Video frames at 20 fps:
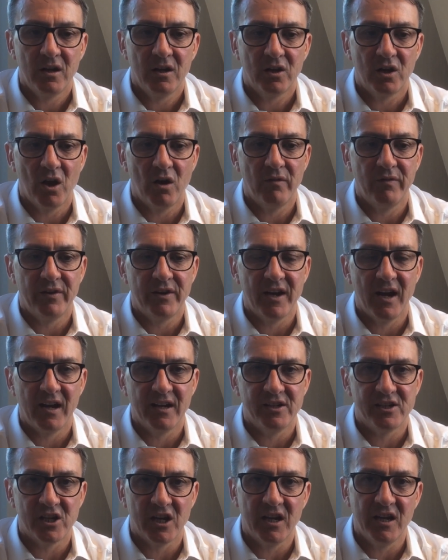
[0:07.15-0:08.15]

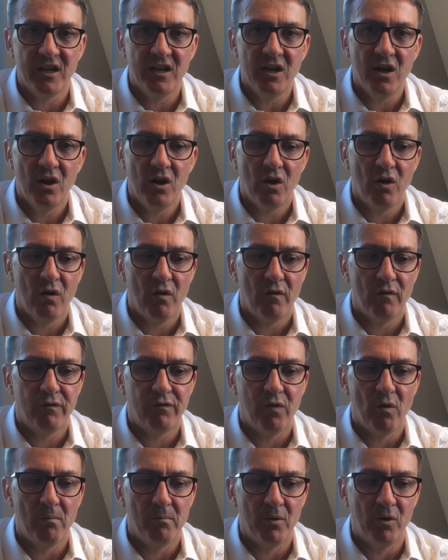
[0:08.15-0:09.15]
COVID-19
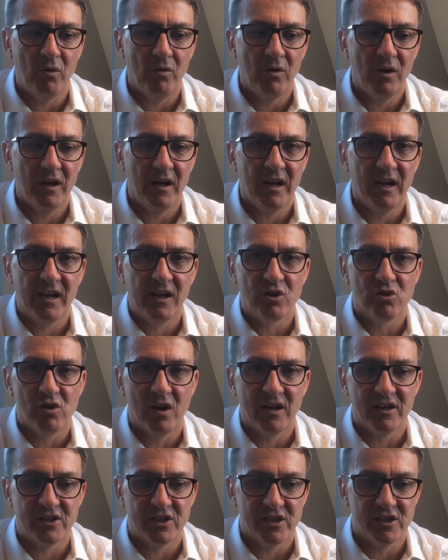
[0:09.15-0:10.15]
Football in
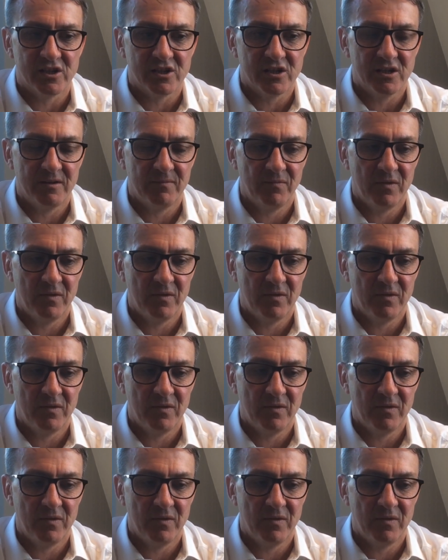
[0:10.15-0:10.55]
Crisis.